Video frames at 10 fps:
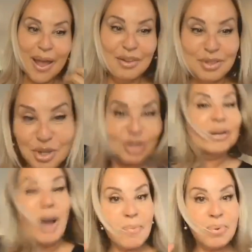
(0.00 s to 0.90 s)
of a sudden you
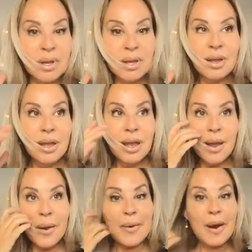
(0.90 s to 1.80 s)
stop
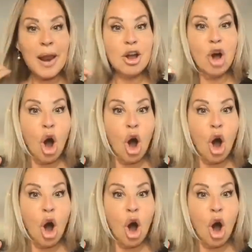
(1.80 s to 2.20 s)
and you're like,